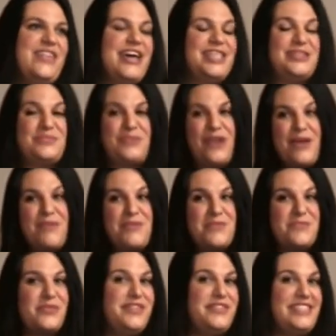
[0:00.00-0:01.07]
That's a
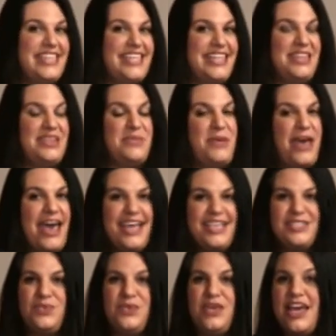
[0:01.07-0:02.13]
problem we've seen in the
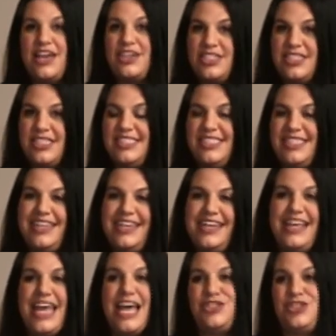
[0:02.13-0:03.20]
past. We actually see it
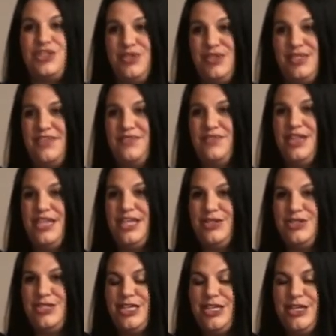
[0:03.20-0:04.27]
at nationals every
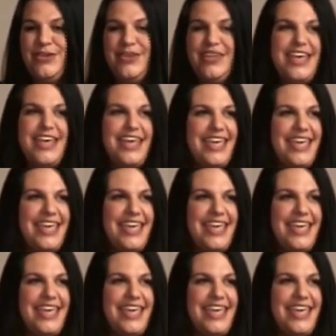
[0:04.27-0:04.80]
year too.